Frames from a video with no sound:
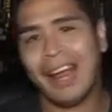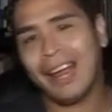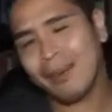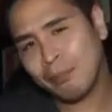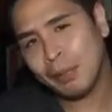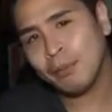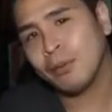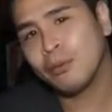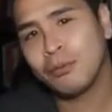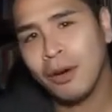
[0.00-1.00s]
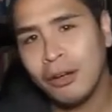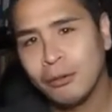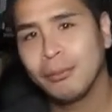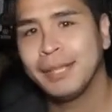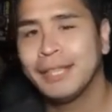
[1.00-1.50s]
and people who
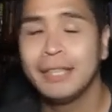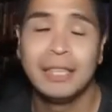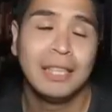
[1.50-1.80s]
follow me?